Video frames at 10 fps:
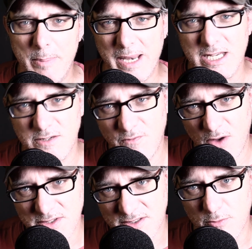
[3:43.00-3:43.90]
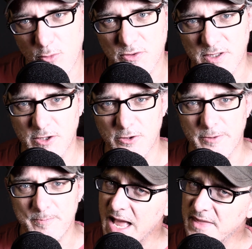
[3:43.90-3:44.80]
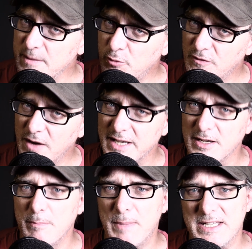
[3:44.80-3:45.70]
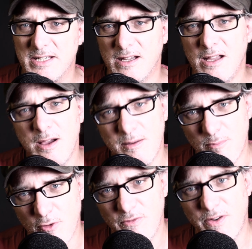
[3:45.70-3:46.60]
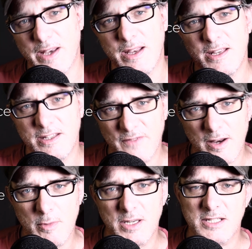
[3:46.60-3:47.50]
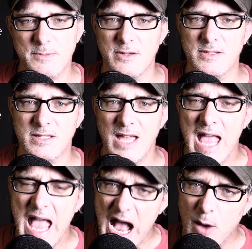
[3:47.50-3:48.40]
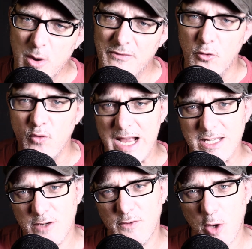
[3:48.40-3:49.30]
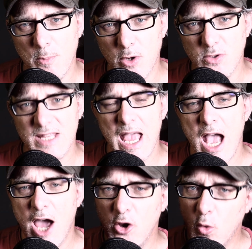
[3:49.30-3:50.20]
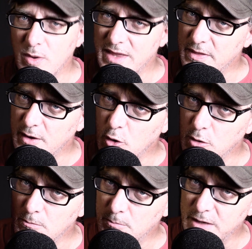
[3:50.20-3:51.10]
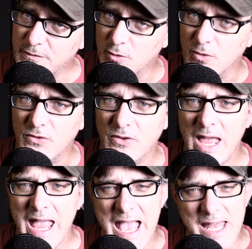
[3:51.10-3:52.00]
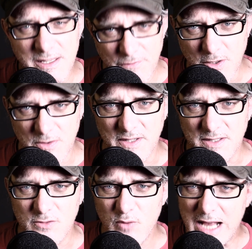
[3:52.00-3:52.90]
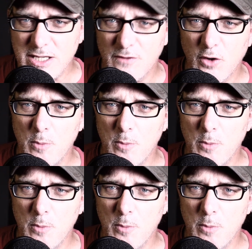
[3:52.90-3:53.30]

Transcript: application faster and more secure, and they provide a better, more fun development experience. However, React Server Components are not without their own pitfalls and difficulties. React Server